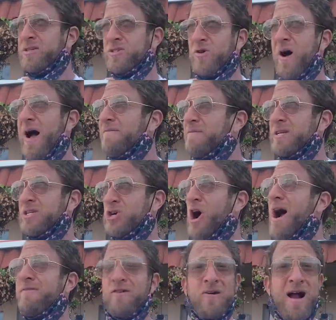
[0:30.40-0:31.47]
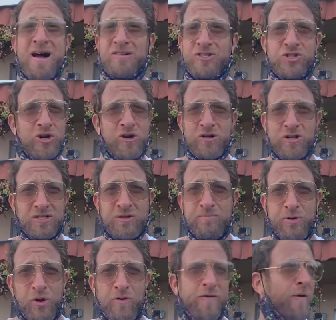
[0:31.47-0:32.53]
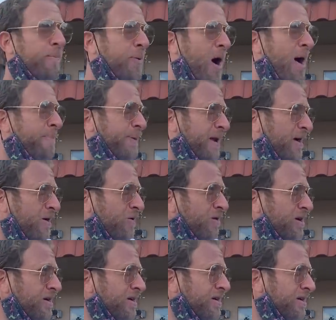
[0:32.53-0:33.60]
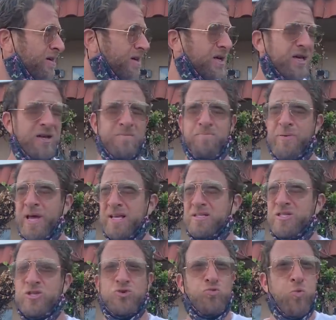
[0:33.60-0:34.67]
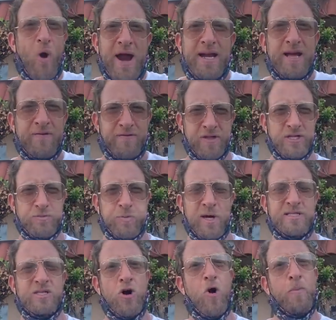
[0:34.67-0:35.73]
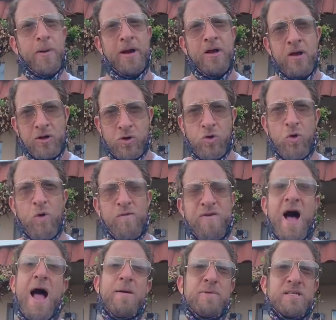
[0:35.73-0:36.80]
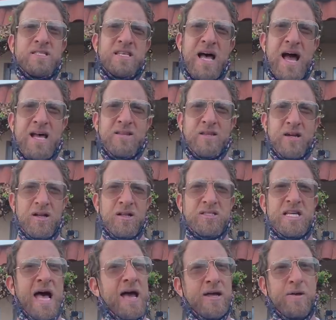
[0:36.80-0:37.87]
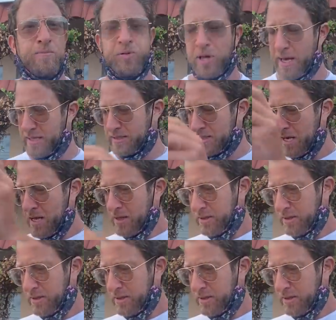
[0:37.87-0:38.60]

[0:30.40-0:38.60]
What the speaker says: So I've been driving around circles in beautiful Pompano, eating pizza, just waiting for this place to open. Cool vibe inside, little Italian place.